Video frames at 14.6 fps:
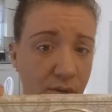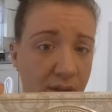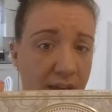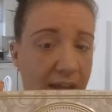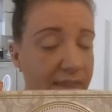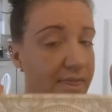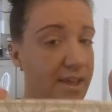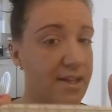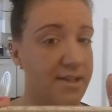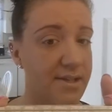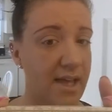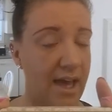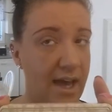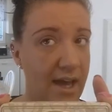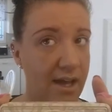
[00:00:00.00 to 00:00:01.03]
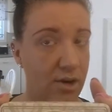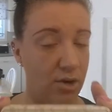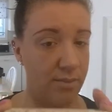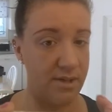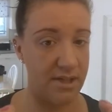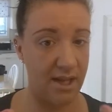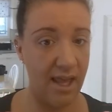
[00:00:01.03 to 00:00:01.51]
you can get this at
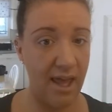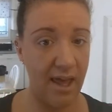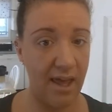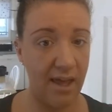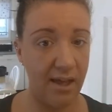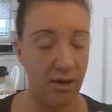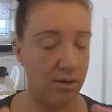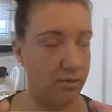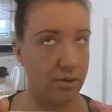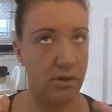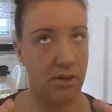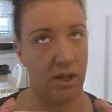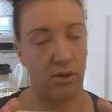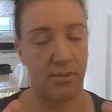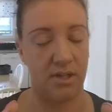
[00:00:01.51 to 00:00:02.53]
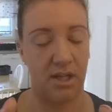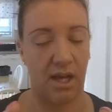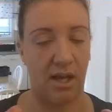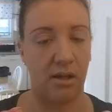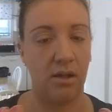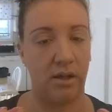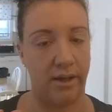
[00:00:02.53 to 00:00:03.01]
Urban Decay, or not Urban
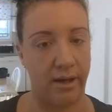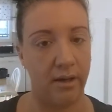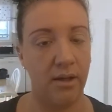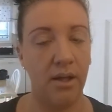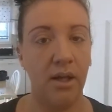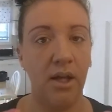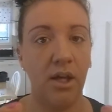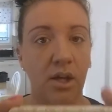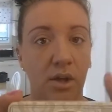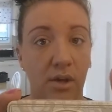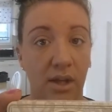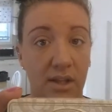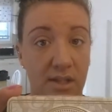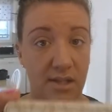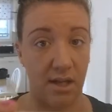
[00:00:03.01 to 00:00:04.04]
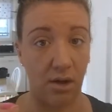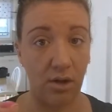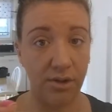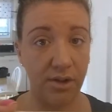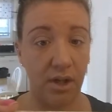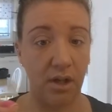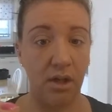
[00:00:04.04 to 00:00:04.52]
Decay, yeah. You can get this at
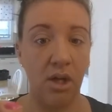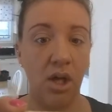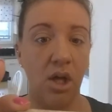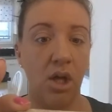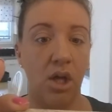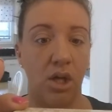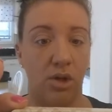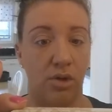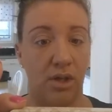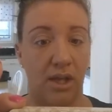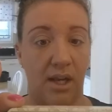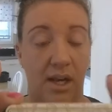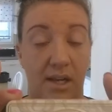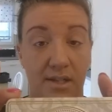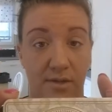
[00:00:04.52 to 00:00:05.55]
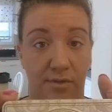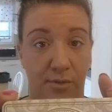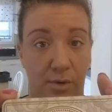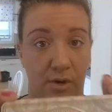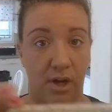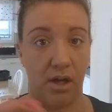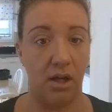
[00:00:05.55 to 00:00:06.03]
Ulta, and you can get it at
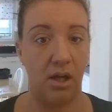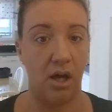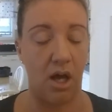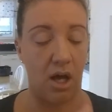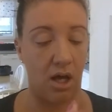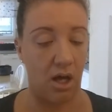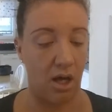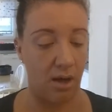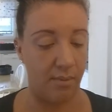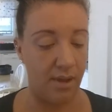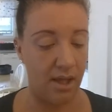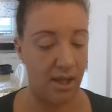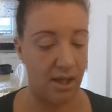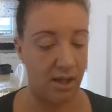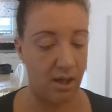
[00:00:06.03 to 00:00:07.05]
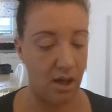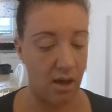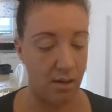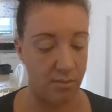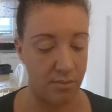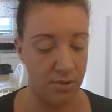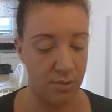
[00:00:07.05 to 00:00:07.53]
Sephora. It
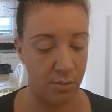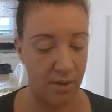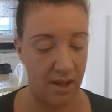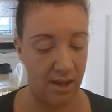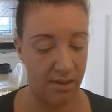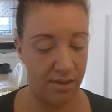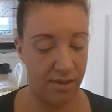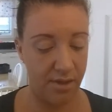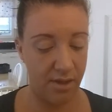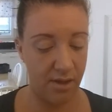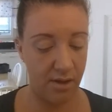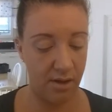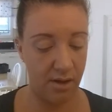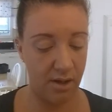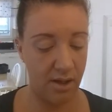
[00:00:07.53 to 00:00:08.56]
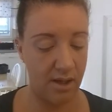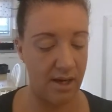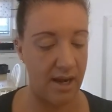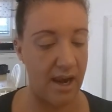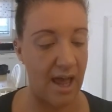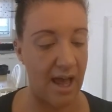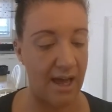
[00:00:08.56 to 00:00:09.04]
comes with
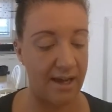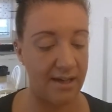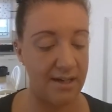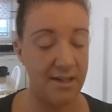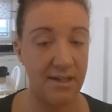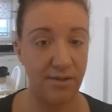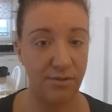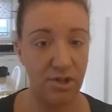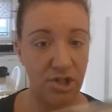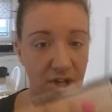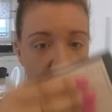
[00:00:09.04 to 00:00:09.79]
9 different